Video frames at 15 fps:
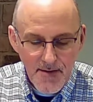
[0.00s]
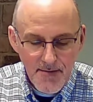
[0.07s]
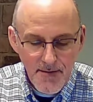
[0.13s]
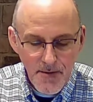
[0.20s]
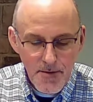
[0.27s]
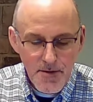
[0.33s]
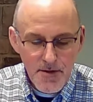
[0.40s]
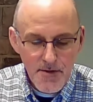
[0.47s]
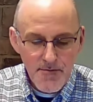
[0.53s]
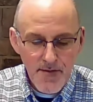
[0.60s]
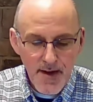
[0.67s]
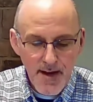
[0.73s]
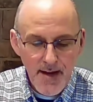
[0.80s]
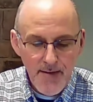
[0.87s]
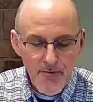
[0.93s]
verses
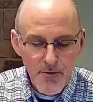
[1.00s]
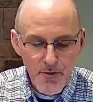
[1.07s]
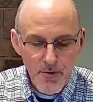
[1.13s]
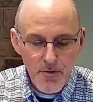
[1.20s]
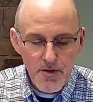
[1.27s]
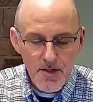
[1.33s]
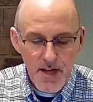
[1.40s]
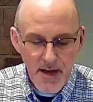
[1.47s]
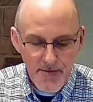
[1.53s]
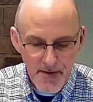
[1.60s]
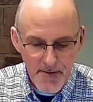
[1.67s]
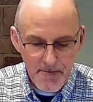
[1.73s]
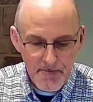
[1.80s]
5 through 7.